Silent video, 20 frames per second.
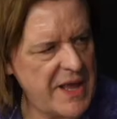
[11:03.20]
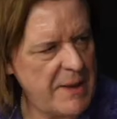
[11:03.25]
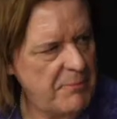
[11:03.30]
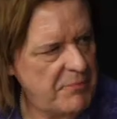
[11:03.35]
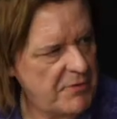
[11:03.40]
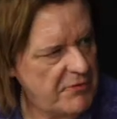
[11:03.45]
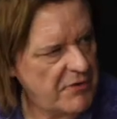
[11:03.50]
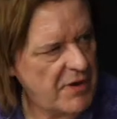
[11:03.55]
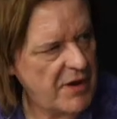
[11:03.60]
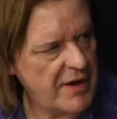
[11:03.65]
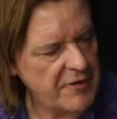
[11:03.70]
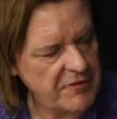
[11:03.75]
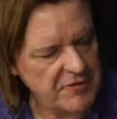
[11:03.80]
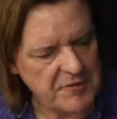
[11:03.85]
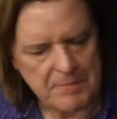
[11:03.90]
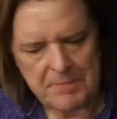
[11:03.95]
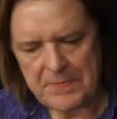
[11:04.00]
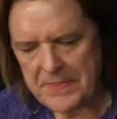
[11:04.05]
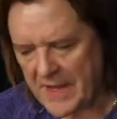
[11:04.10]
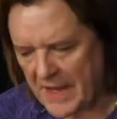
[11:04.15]
improvise
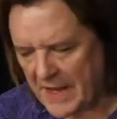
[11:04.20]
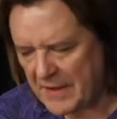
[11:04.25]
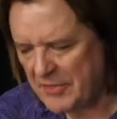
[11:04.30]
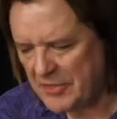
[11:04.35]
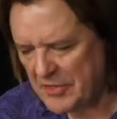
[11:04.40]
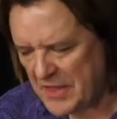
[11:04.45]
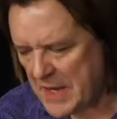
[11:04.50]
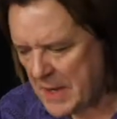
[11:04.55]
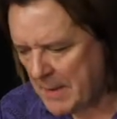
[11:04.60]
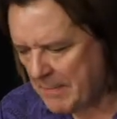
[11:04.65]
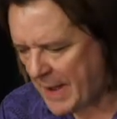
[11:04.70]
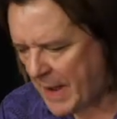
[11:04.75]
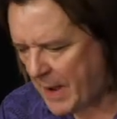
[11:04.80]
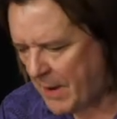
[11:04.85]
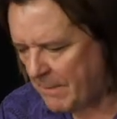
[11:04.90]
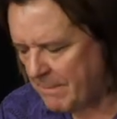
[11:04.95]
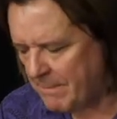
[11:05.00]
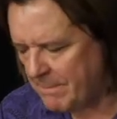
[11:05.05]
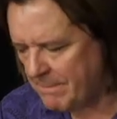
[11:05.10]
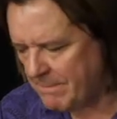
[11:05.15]
and think
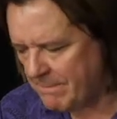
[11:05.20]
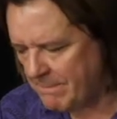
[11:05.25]
about